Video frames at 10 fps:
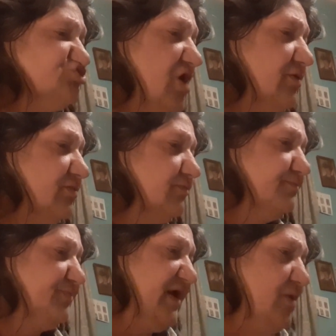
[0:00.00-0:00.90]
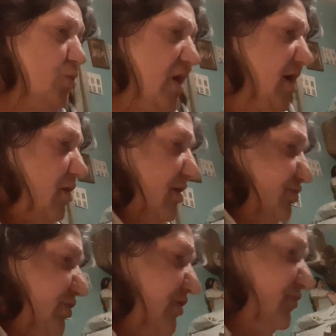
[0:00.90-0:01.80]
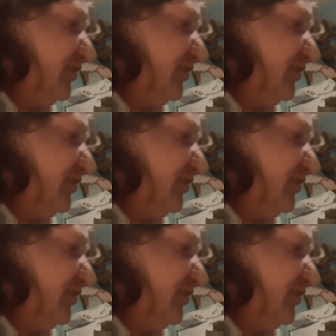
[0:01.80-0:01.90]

shall be well unto